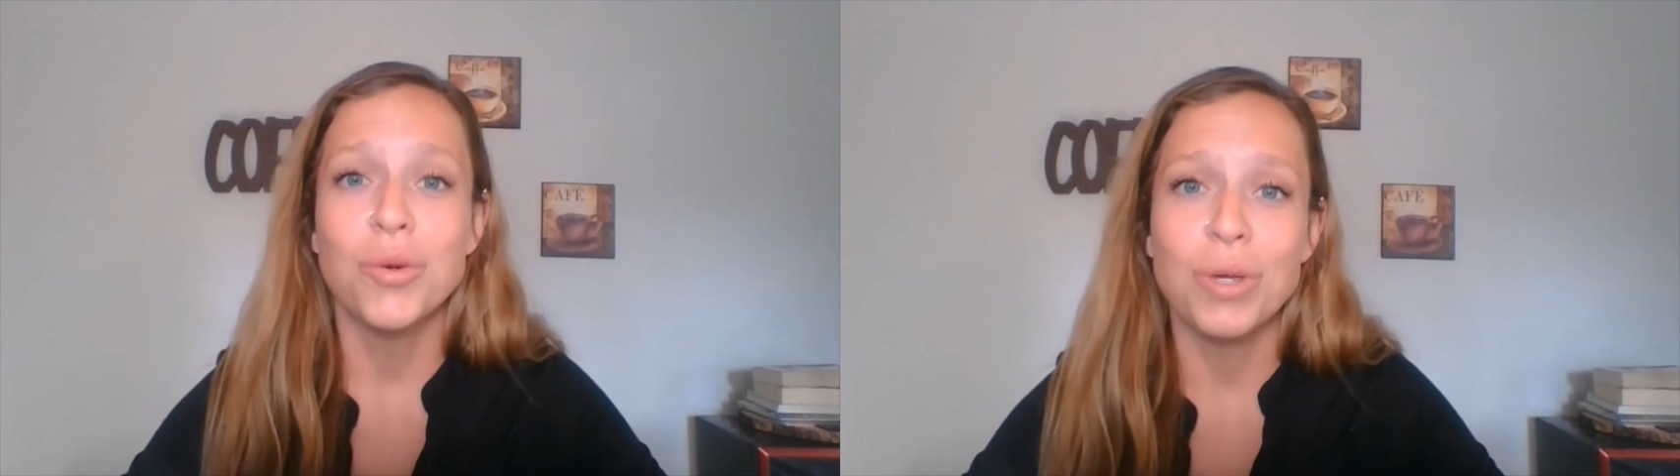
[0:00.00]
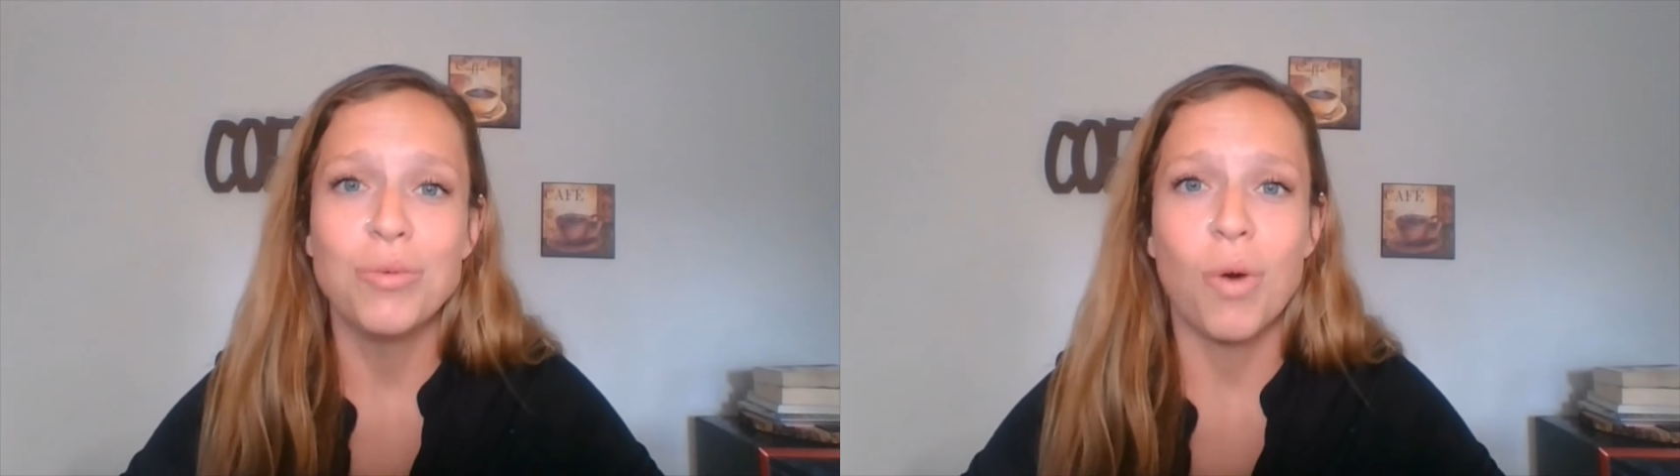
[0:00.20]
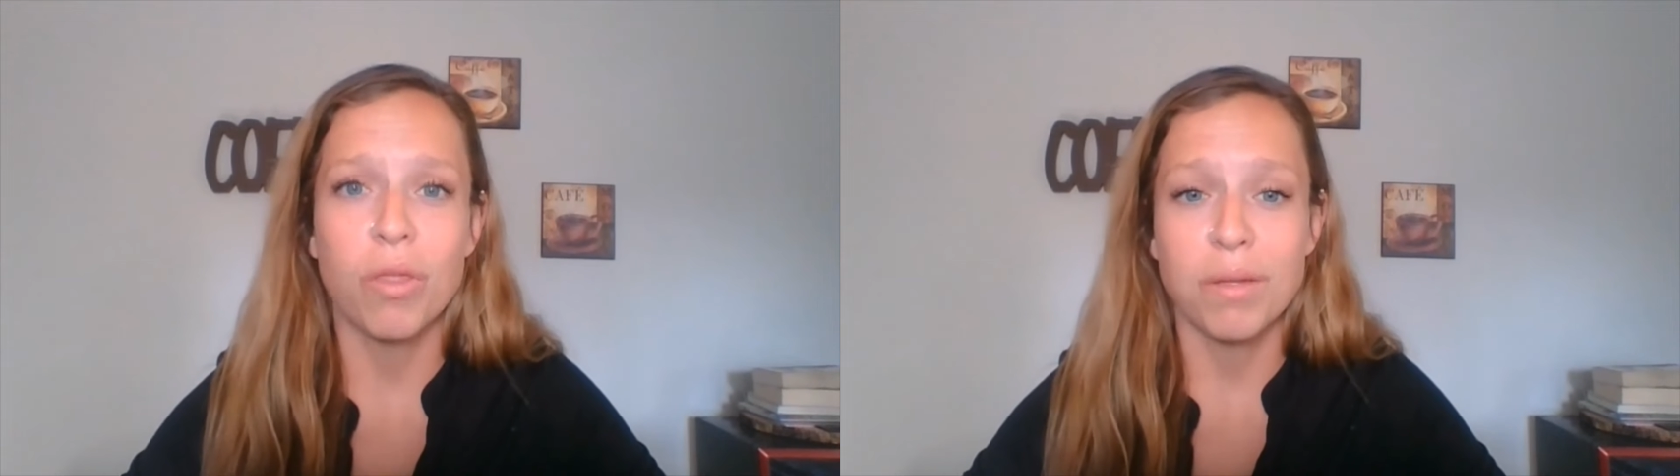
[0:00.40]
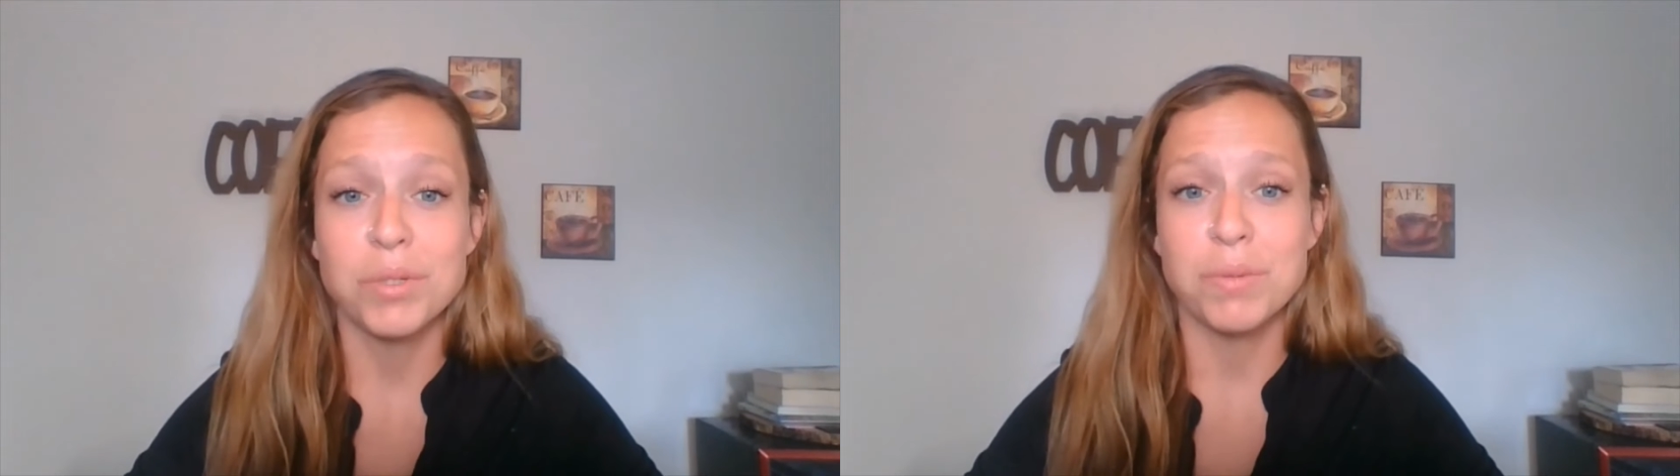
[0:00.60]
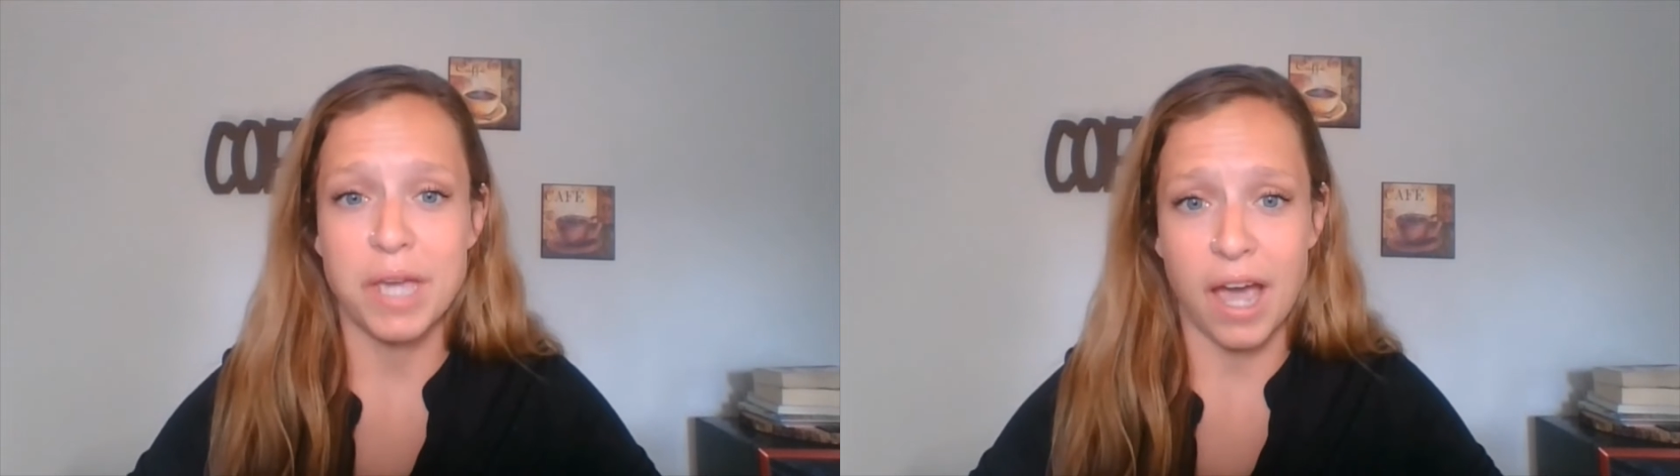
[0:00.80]
We want them
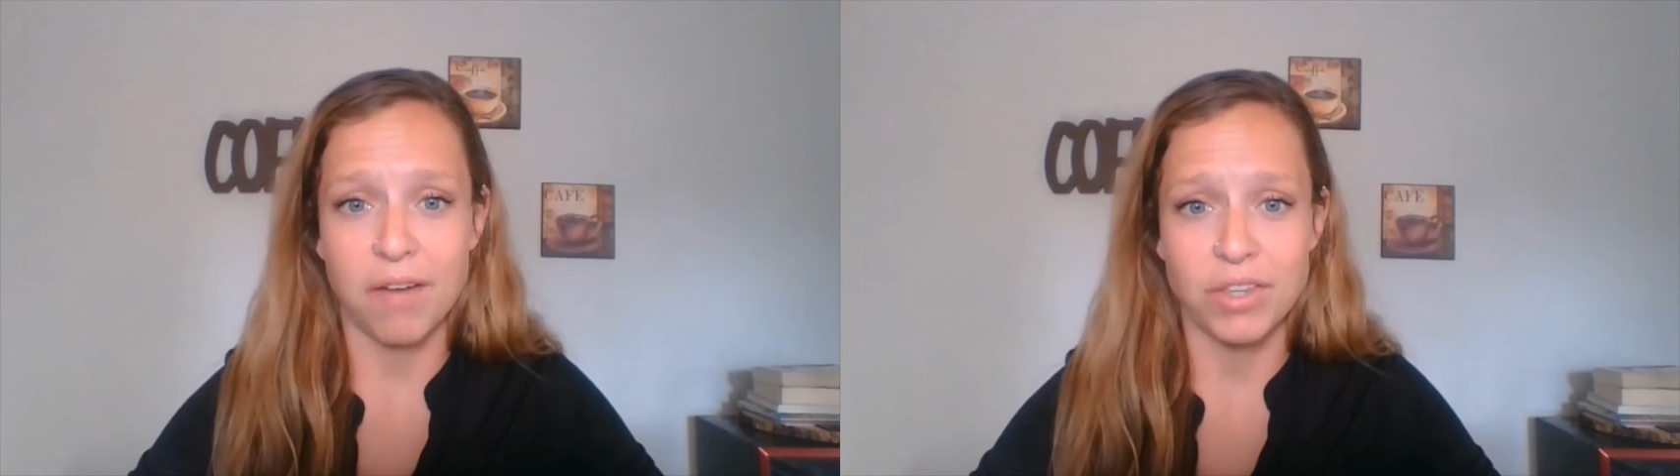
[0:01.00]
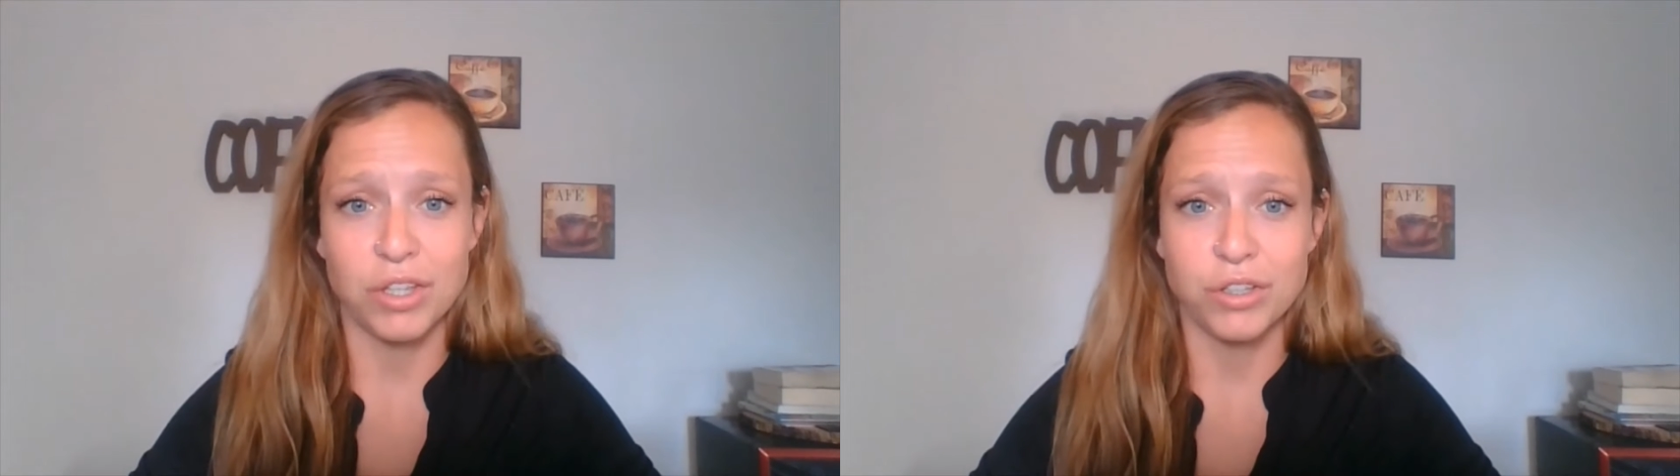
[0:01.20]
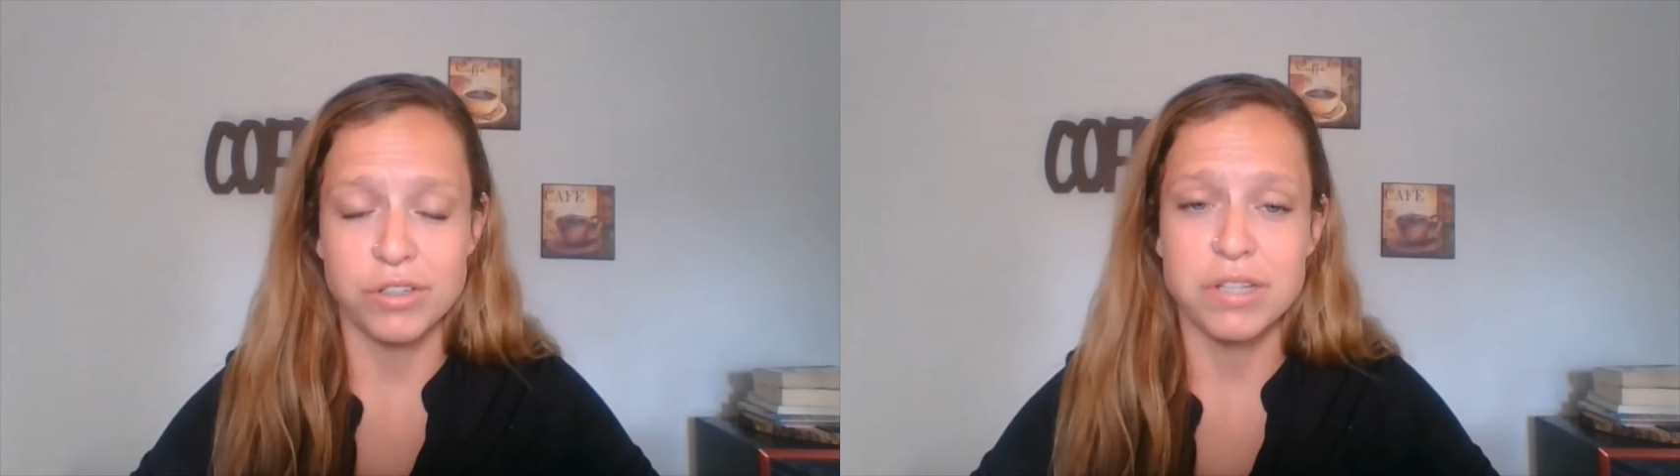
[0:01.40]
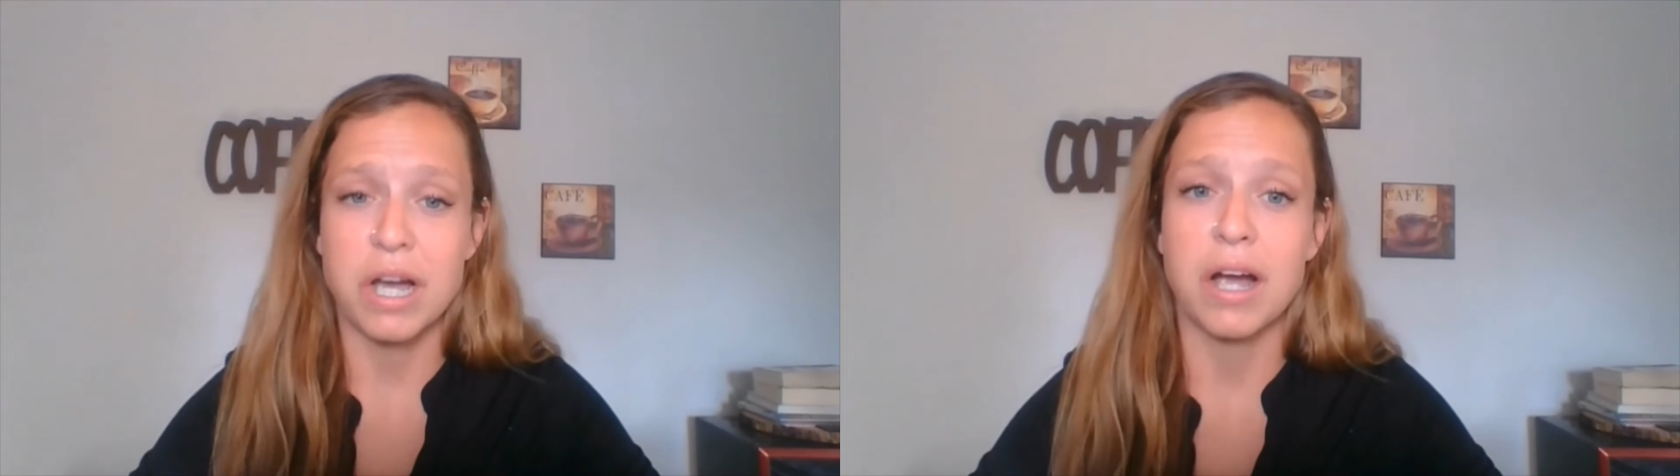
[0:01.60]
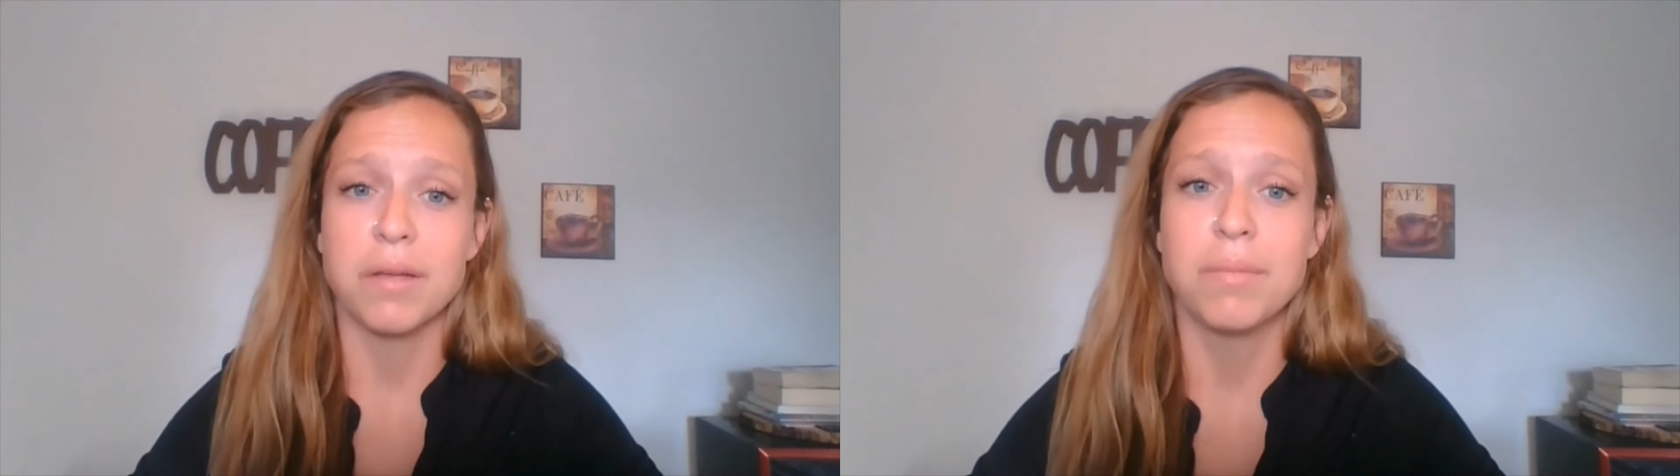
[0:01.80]
to be having a good
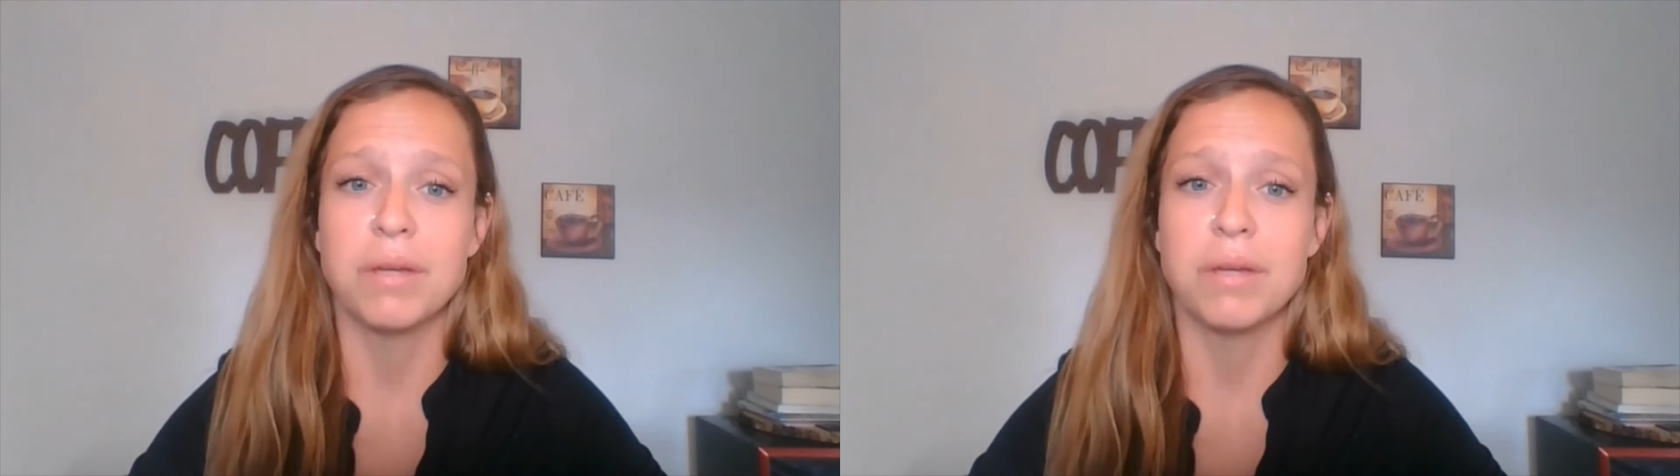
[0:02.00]
time,